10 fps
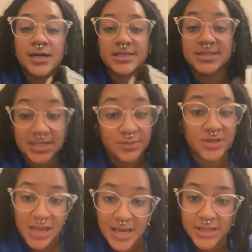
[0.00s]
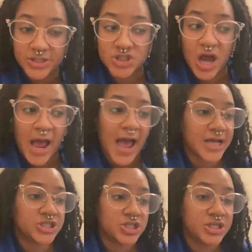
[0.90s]
TBH, I
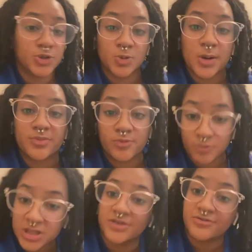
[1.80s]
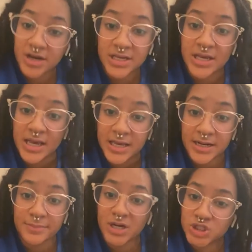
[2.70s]
actually grew up really fucking
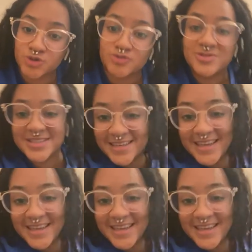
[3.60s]
hating mushrooms.